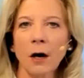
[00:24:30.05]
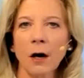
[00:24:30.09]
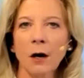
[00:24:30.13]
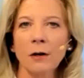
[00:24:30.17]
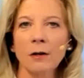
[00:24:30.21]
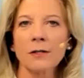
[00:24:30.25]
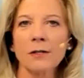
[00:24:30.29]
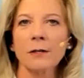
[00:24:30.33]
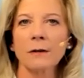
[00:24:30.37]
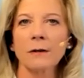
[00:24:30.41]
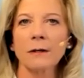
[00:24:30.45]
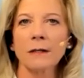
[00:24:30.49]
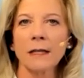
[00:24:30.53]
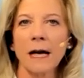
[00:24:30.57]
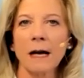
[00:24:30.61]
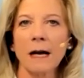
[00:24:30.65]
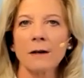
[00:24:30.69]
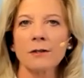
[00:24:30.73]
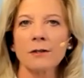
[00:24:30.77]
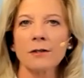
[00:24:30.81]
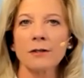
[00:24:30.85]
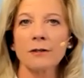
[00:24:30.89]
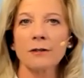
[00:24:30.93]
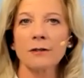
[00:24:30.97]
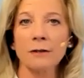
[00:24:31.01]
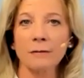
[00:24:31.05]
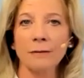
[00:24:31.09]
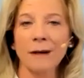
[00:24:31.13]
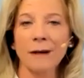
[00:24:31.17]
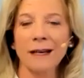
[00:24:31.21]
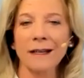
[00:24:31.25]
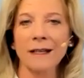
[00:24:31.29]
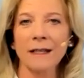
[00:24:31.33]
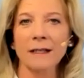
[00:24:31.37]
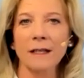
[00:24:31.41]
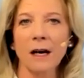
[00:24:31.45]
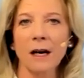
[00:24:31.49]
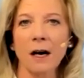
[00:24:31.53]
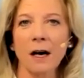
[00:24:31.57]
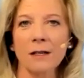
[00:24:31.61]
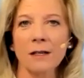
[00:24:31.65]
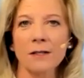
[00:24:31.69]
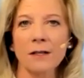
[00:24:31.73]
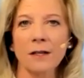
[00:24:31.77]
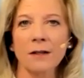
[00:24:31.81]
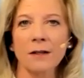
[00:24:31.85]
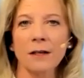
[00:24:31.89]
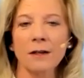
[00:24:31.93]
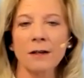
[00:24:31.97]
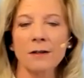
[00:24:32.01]
also allows you to
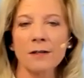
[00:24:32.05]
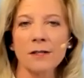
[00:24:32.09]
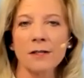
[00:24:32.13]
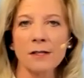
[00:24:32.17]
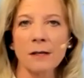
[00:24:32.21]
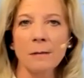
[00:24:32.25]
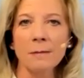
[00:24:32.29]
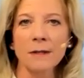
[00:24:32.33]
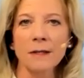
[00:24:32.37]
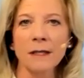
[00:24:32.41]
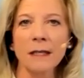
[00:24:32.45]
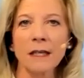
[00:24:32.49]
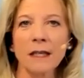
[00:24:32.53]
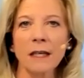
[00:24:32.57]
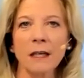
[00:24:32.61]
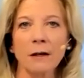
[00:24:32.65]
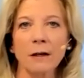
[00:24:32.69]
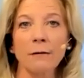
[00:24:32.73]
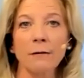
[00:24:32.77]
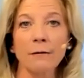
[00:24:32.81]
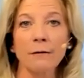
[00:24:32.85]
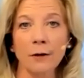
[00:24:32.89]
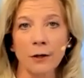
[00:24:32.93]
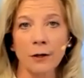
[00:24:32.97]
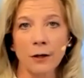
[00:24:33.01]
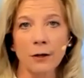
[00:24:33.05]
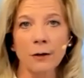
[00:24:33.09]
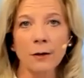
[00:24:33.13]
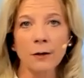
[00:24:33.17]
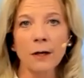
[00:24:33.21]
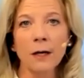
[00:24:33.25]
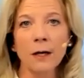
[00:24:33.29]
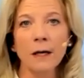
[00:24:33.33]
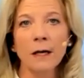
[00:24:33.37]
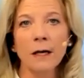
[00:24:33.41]
recognize that there is something here for you